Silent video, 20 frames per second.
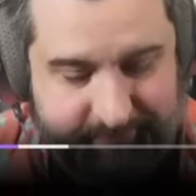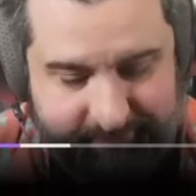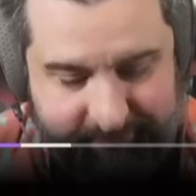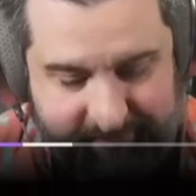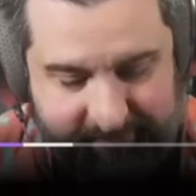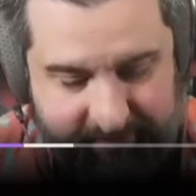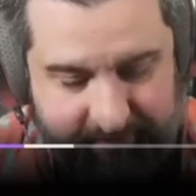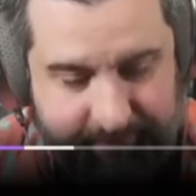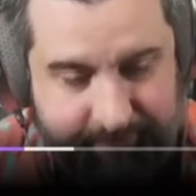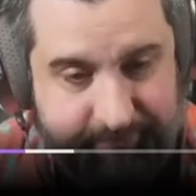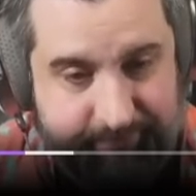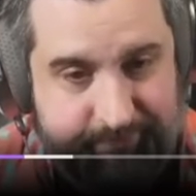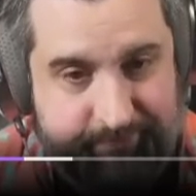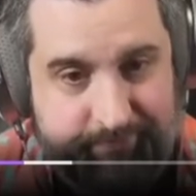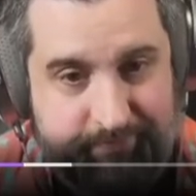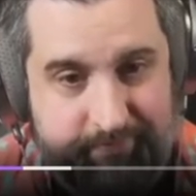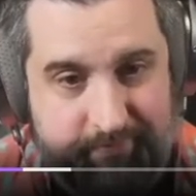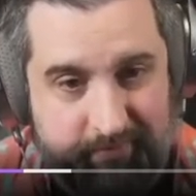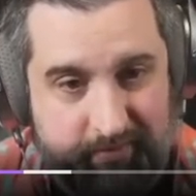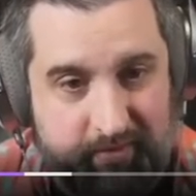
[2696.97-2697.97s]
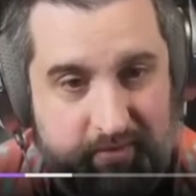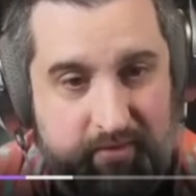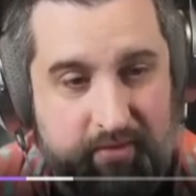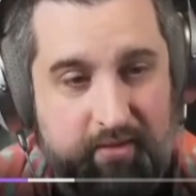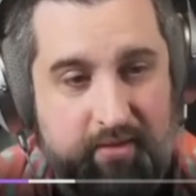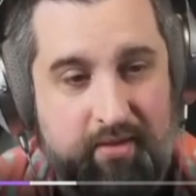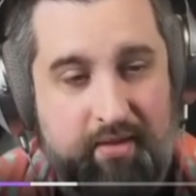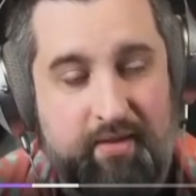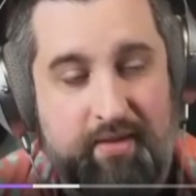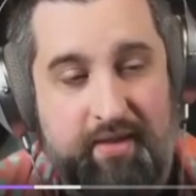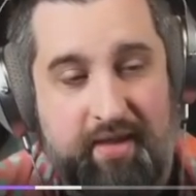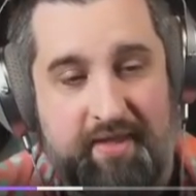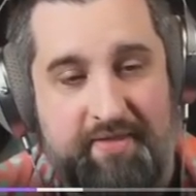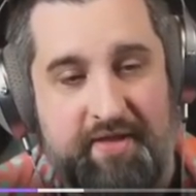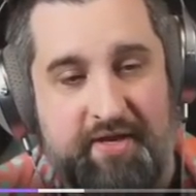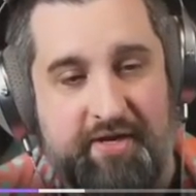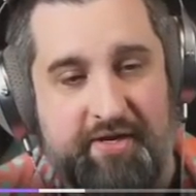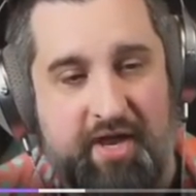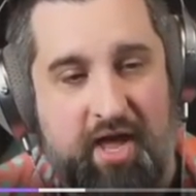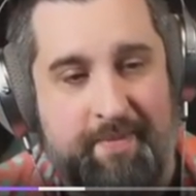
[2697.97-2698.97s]
So, and
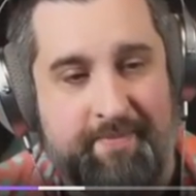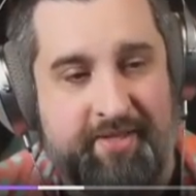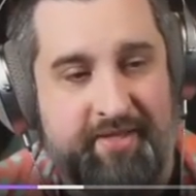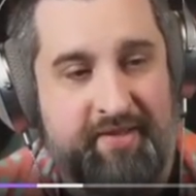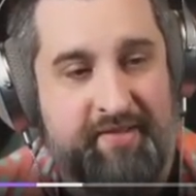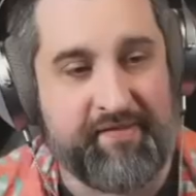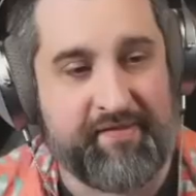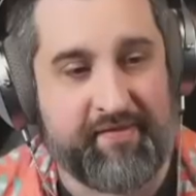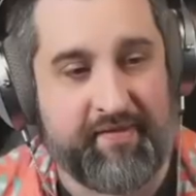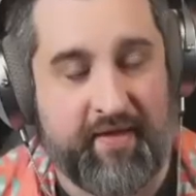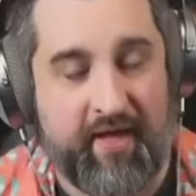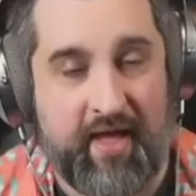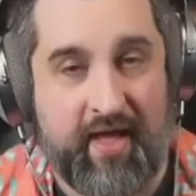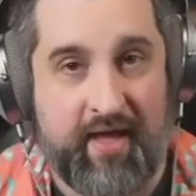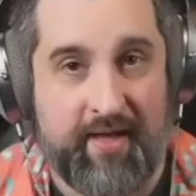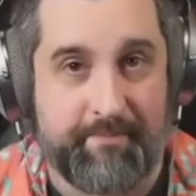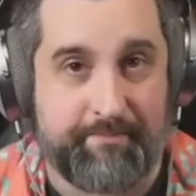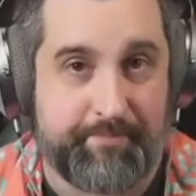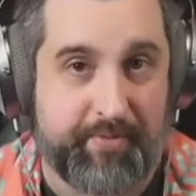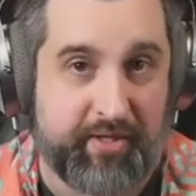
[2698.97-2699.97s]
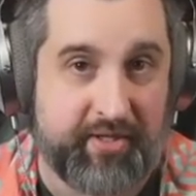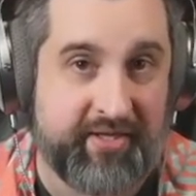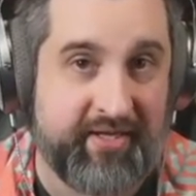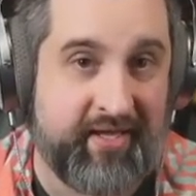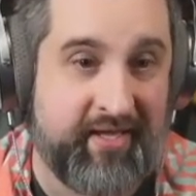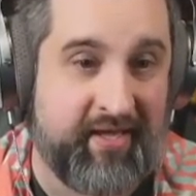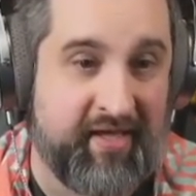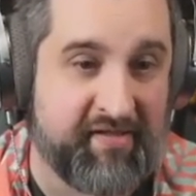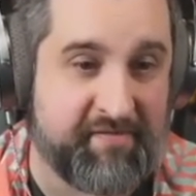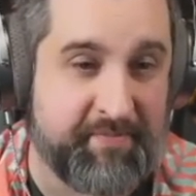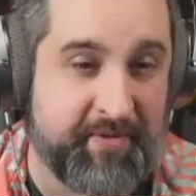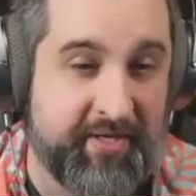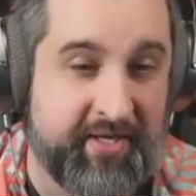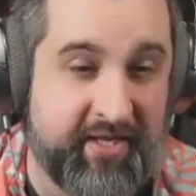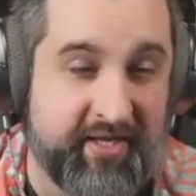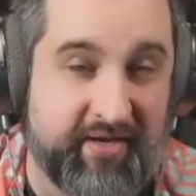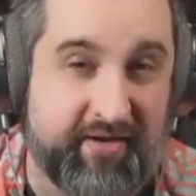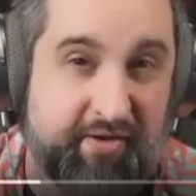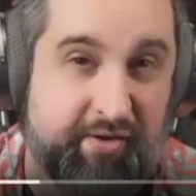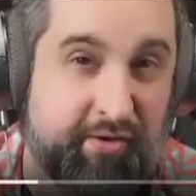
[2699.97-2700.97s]
then anomalies. Bully has been
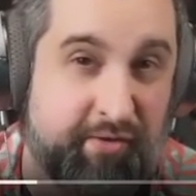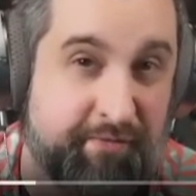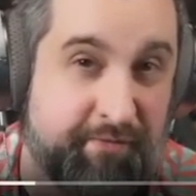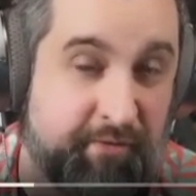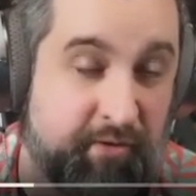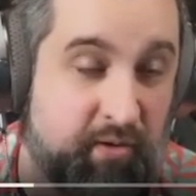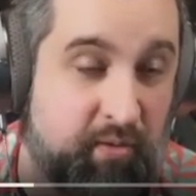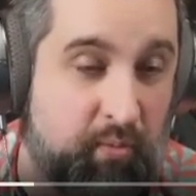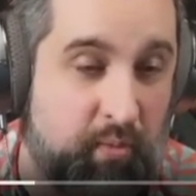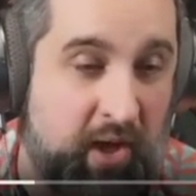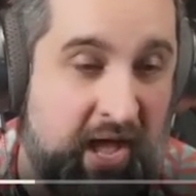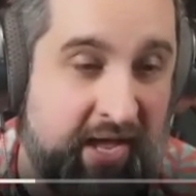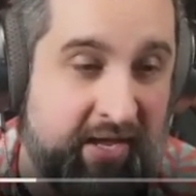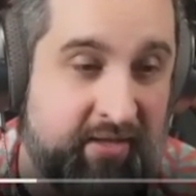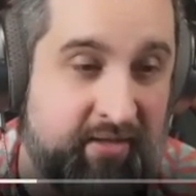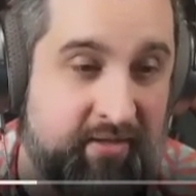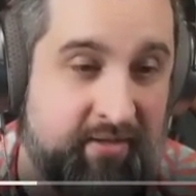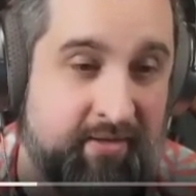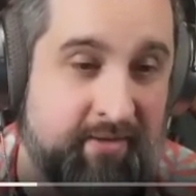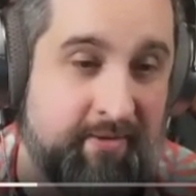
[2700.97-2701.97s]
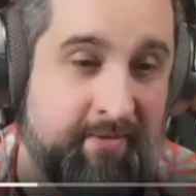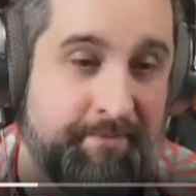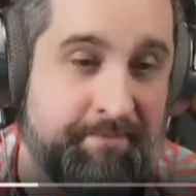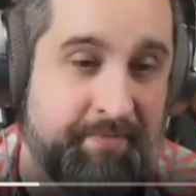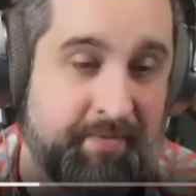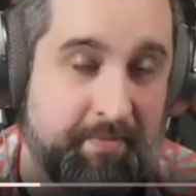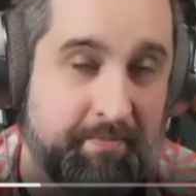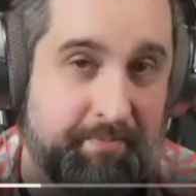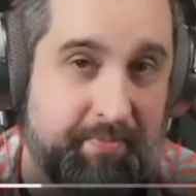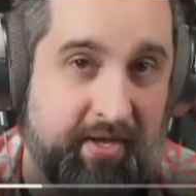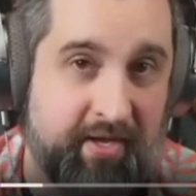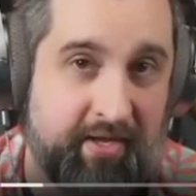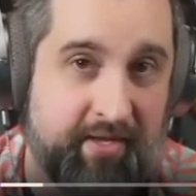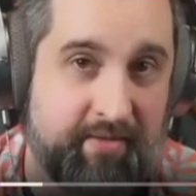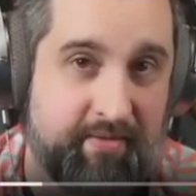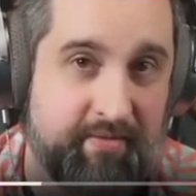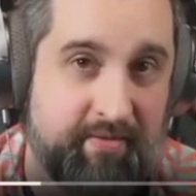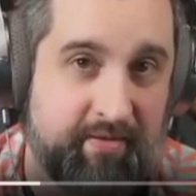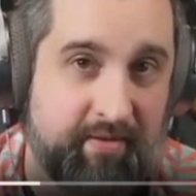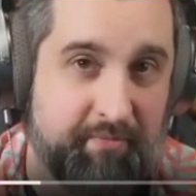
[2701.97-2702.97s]
needed to nerf for a while, but
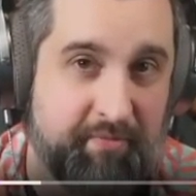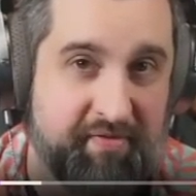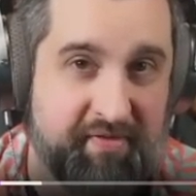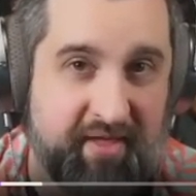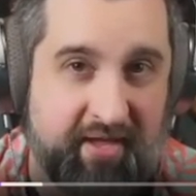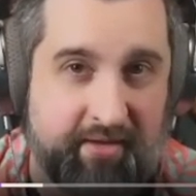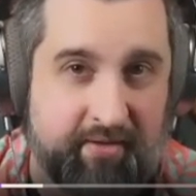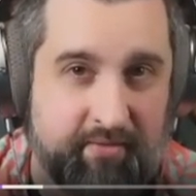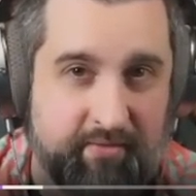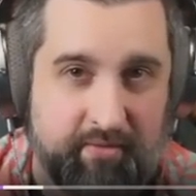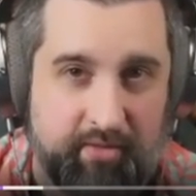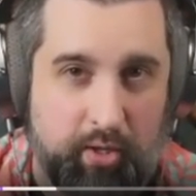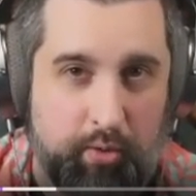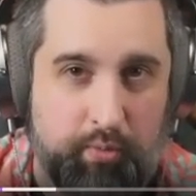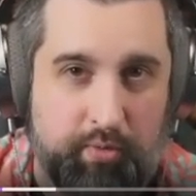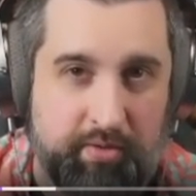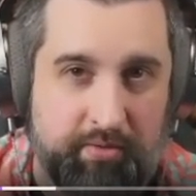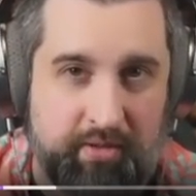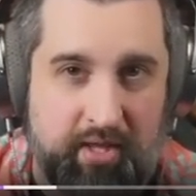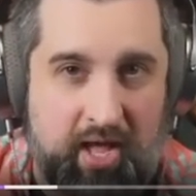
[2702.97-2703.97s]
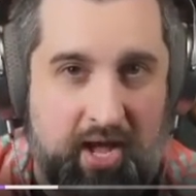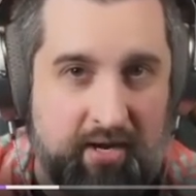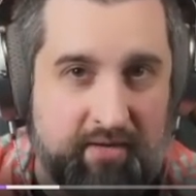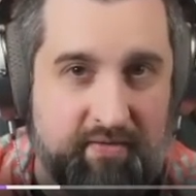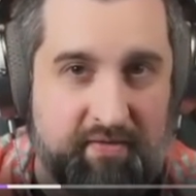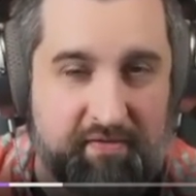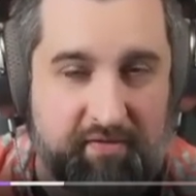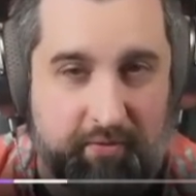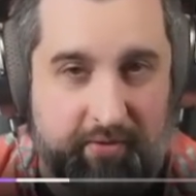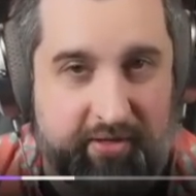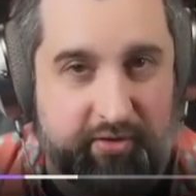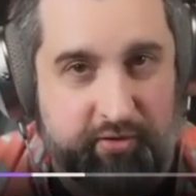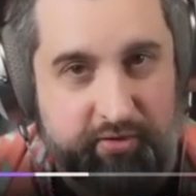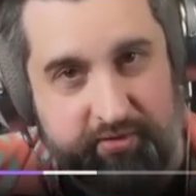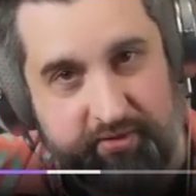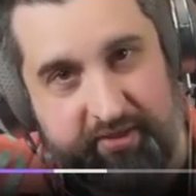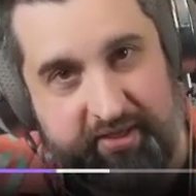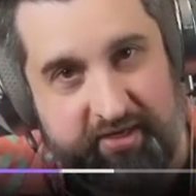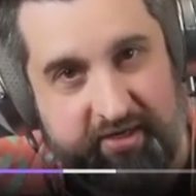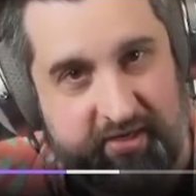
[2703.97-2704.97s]
it was like locked, so he
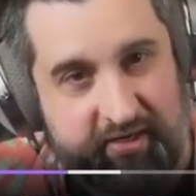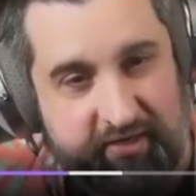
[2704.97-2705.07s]
couldn't get it